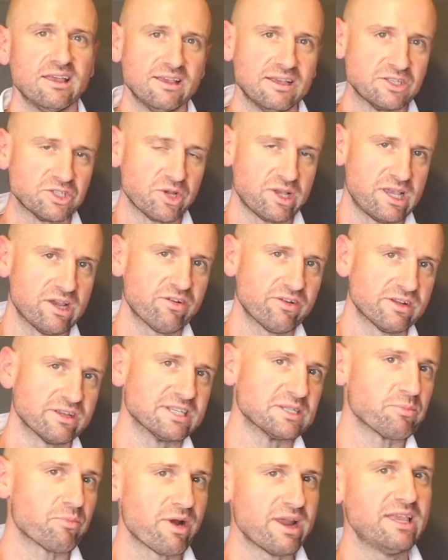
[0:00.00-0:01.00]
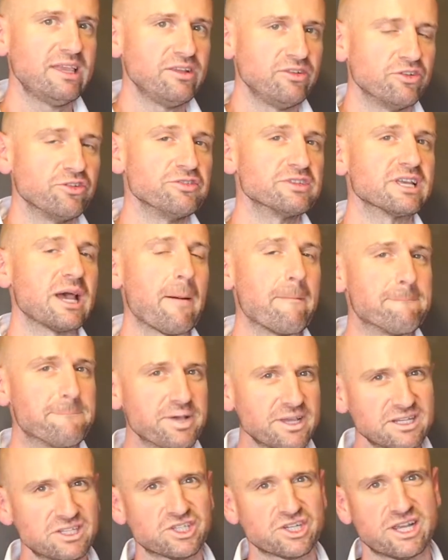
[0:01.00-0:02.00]
So here it is, breaking news, a
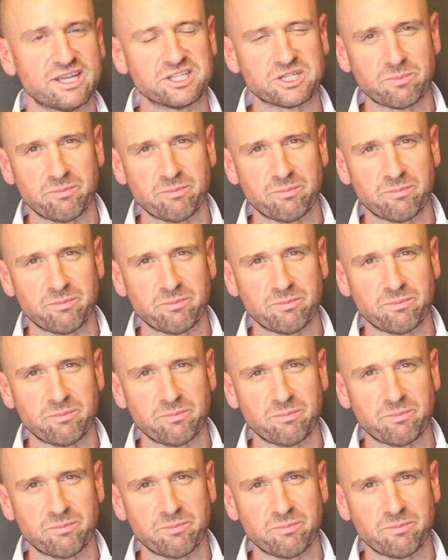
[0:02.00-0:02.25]
big change,